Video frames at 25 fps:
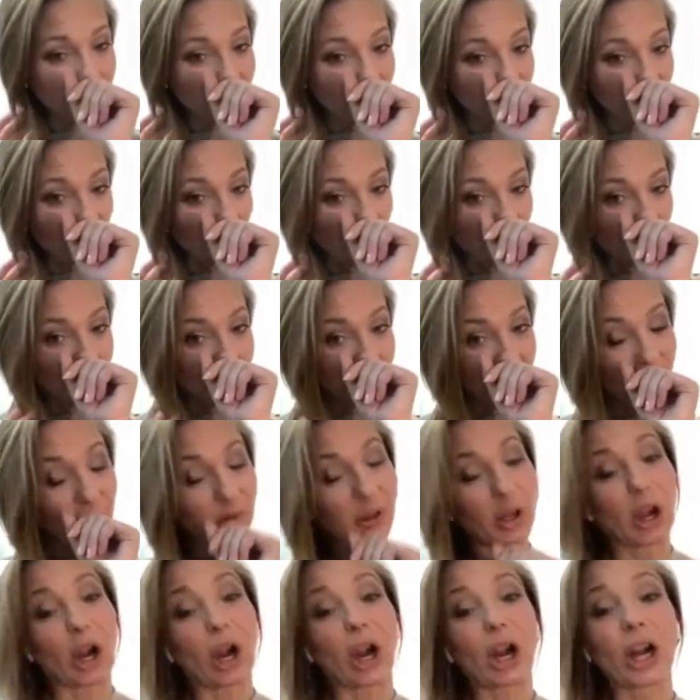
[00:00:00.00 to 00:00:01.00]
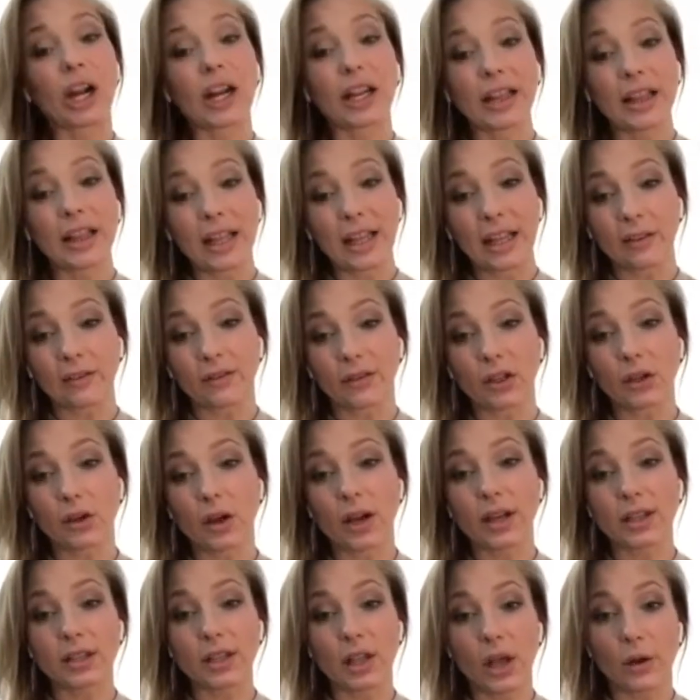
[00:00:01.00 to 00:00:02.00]
So currently, if you
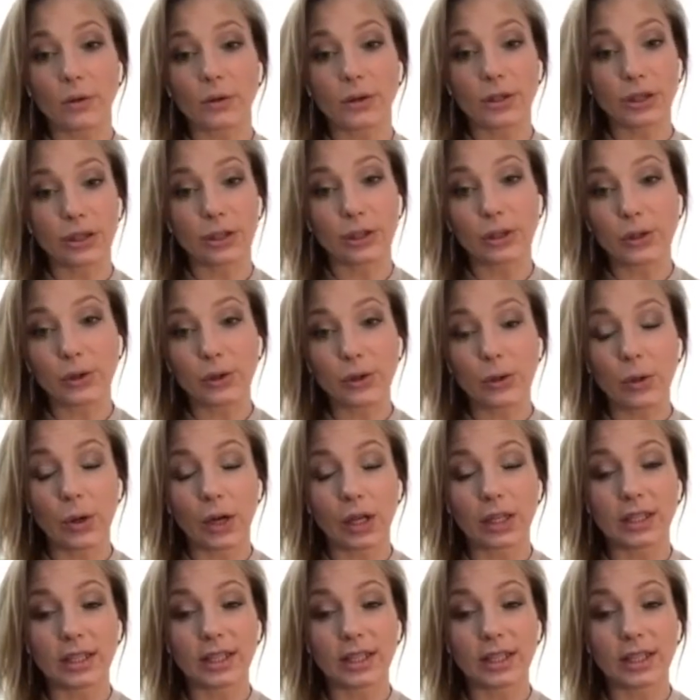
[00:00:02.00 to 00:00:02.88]
guys go to